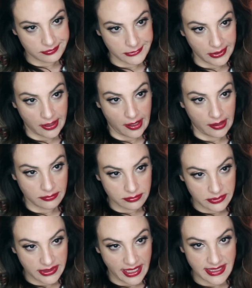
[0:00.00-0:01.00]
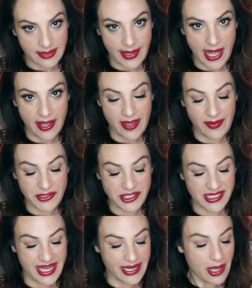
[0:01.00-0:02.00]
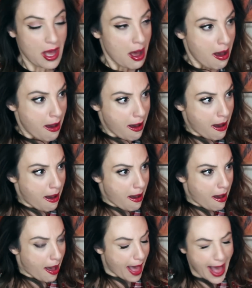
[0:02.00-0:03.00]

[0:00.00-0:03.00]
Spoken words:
okay, takes him out. And then she's like, oh,